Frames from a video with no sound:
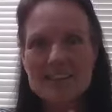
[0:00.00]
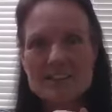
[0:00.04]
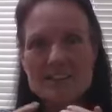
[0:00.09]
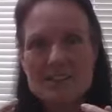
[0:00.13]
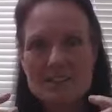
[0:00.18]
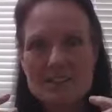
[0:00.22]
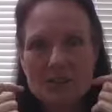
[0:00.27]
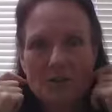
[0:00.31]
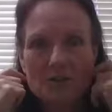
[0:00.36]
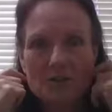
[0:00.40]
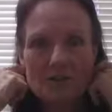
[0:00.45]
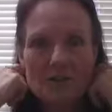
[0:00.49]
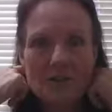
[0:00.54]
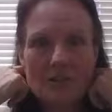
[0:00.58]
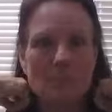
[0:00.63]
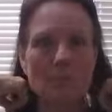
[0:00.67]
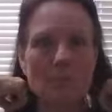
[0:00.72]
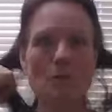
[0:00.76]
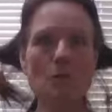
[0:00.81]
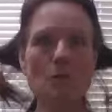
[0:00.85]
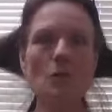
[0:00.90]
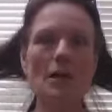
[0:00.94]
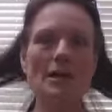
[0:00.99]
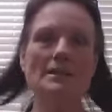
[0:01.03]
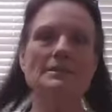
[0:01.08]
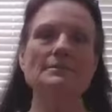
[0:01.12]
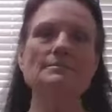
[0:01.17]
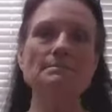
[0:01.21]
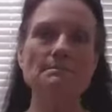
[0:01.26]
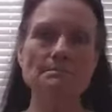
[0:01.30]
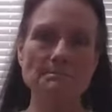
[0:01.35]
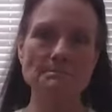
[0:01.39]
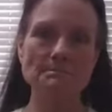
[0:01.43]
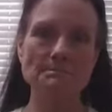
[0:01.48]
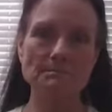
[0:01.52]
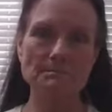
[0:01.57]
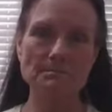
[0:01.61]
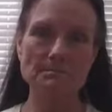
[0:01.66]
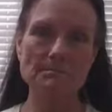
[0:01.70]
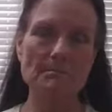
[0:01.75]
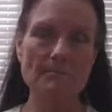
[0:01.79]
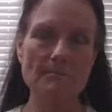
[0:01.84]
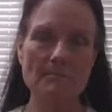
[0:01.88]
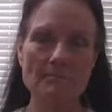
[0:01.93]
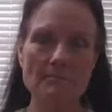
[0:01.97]
So, number 1
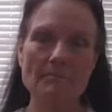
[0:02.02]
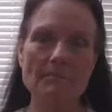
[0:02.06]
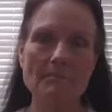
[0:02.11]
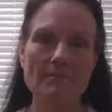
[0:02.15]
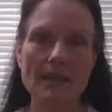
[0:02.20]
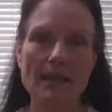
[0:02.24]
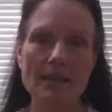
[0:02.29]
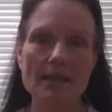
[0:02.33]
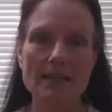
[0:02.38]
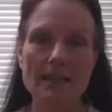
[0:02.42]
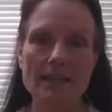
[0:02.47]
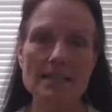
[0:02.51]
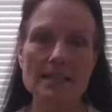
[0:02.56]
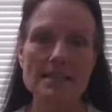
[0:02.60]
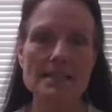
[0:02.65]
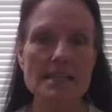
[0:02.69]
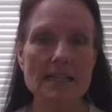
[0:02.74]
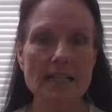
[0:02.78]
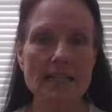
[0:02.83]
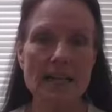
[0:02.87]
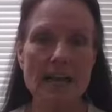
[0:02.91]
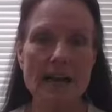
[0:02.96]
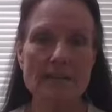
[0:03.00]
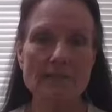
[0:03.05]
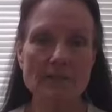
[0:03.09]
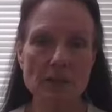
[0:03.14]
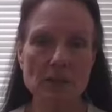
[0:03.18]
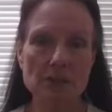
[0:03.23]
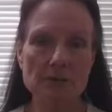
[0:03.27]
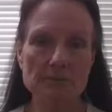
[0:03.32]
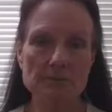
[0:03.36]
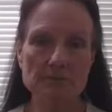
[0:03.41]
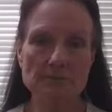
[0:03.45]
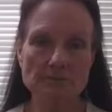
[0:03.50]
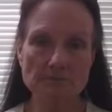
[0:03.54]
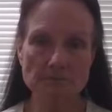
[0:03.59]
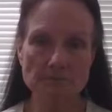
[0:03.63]
is the clavicle.